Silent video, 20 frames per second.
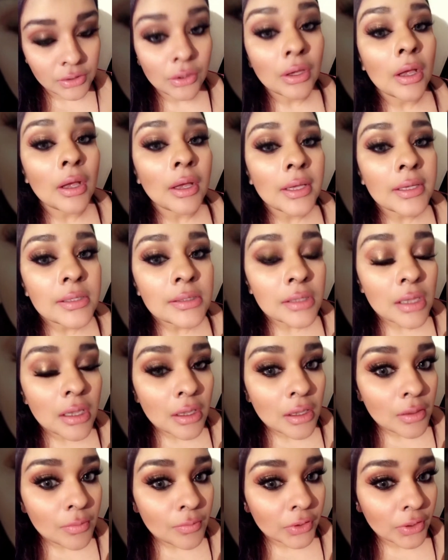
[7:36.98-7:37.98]
so guys,
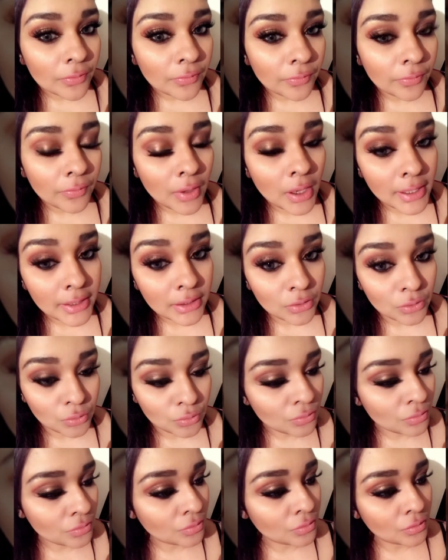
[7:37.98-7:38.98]
the final
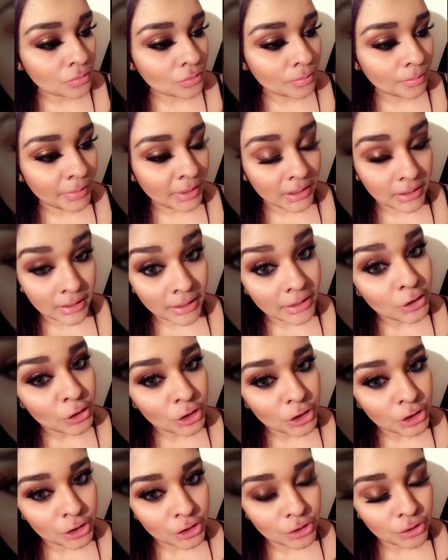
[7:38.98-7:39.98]
bit that you
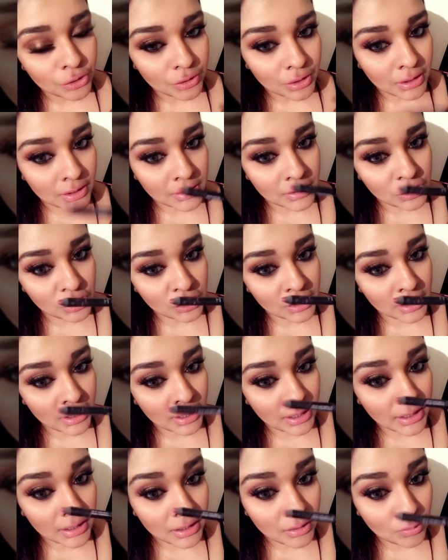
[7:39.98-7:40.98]
need to do is just
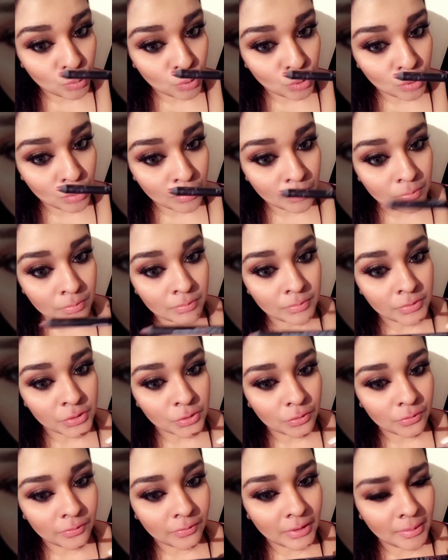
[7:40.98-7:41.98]
get any warm
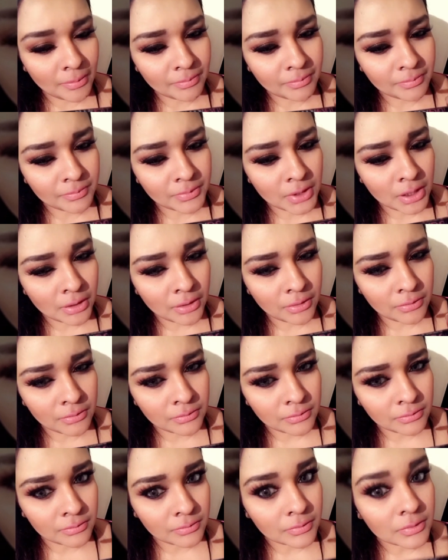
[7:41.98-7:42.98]
sort of lip
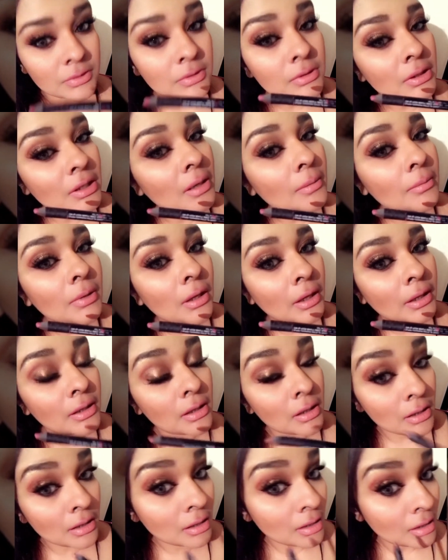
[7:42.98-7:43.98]
tone lip
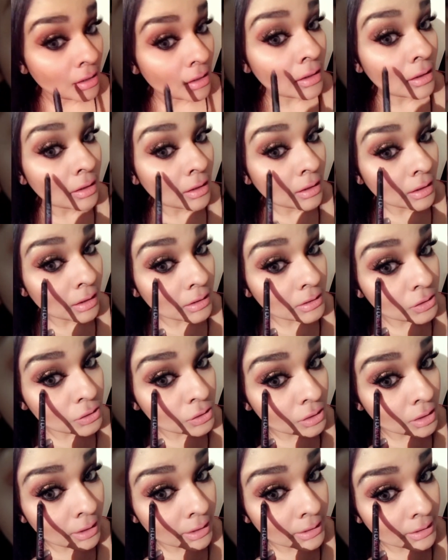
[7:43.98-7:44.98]
liner and
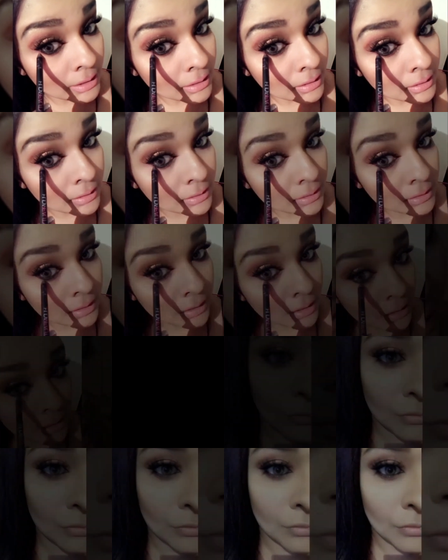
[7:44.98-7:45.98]
just add it under the eye.
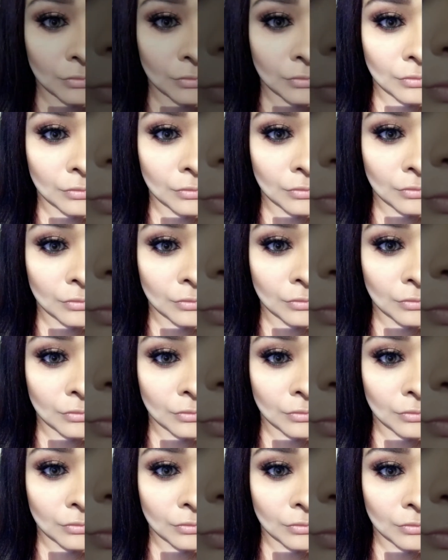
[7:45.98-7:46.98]
Baby, show me you can
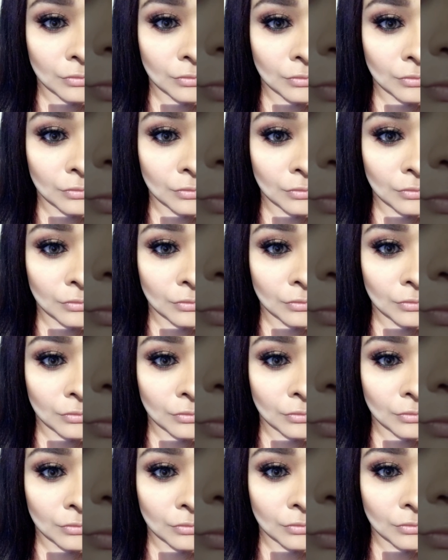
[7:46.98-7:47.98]
take it.
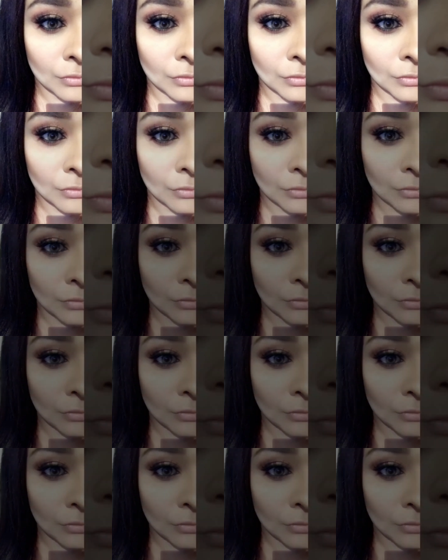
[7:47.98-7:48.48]
Been a